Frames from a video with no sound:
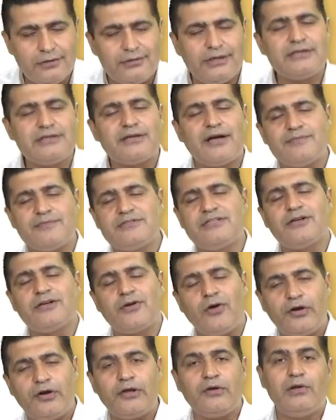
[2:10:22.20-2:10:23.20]
then comes the
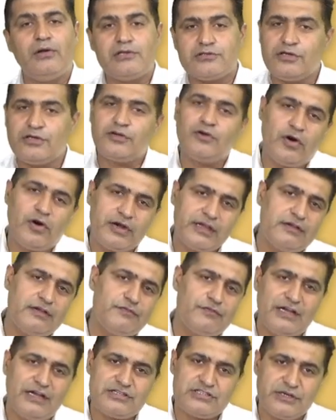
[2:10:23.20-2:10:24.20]
recording also, recording and
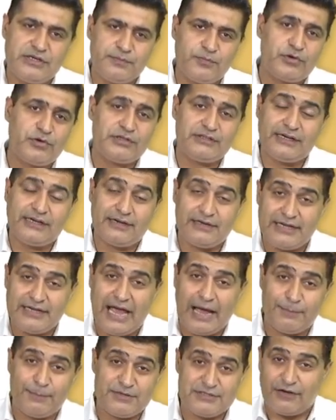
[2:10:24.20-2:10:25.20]
financial reporting that really
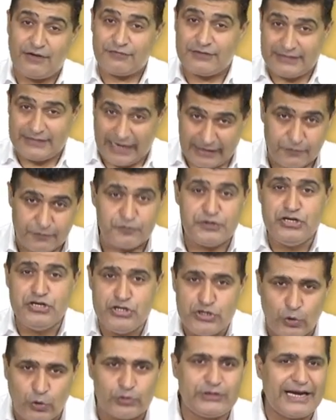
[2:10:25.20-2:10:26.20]
happens after that. We
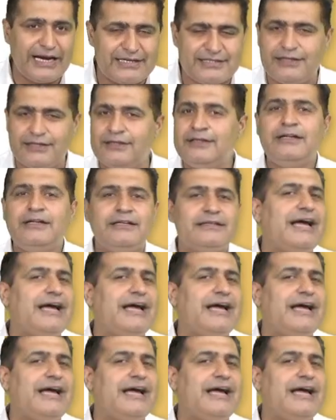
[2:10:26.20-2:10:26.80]
know that, sir.